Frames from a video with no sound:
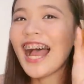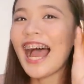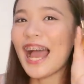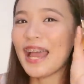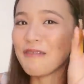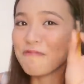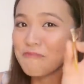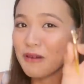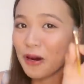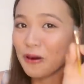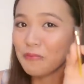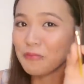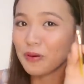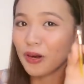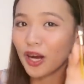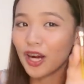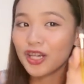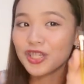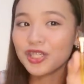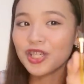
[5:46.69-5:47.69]
Eyebrow
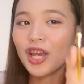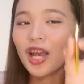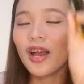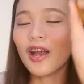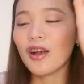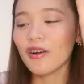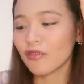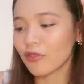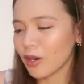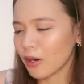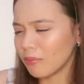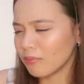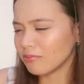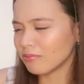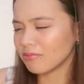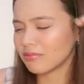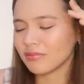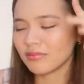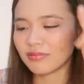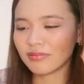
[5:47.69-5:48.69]
brush
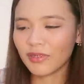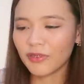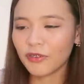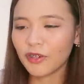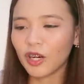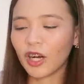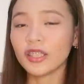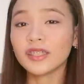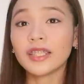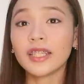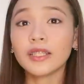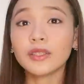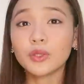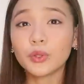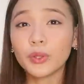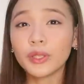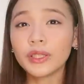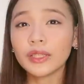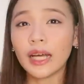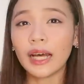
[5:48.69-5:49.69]
from, I forgot,
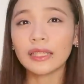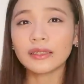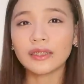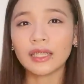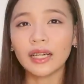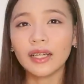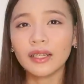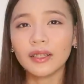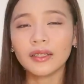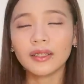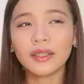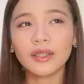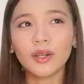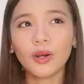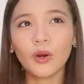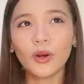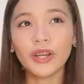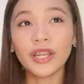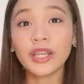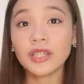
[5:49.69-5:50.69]
Intuit ata
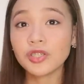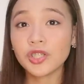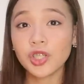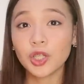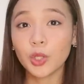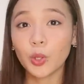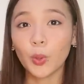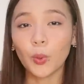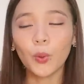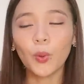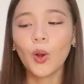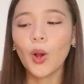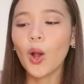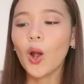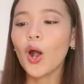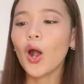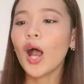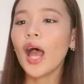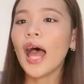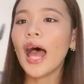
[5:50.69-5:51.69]
or Nichido.
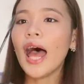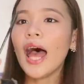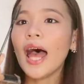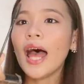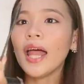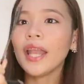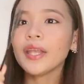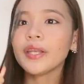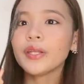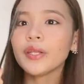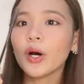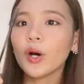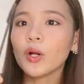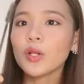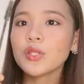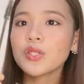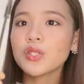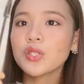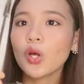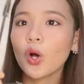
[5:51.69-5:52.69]
And
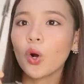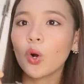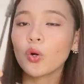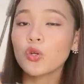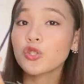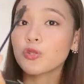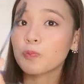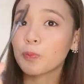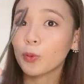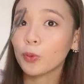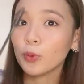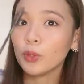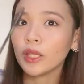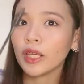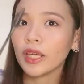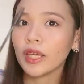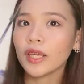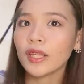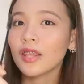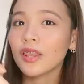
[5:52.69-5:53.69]
also,
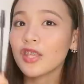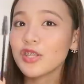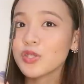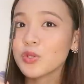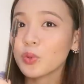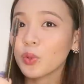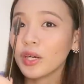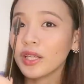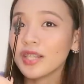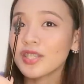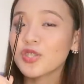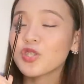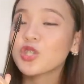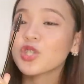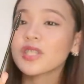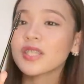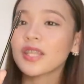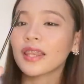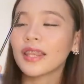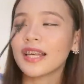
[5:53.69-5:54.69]
spoolie. This one is
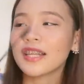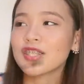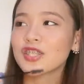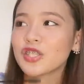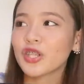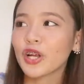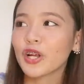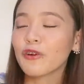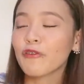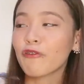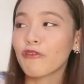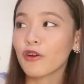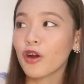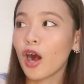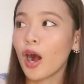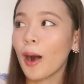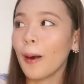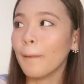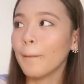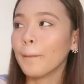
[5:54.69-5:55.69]
just a tester
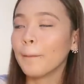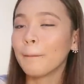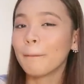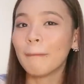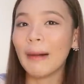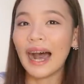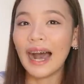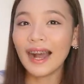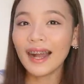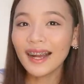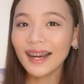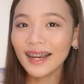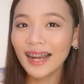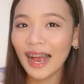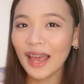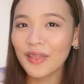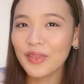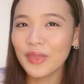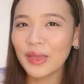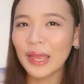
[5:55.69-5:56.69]
from MAC,
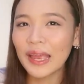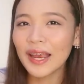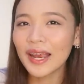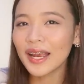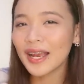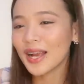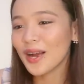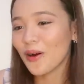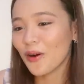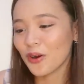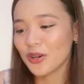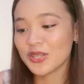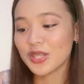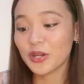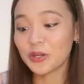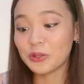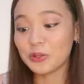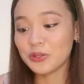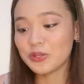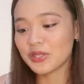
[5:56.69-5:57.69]
I think. Or
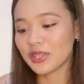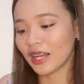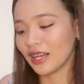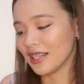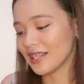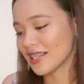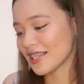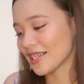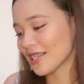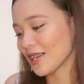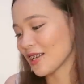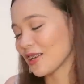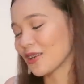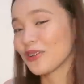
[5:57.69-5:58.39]
Sarustans.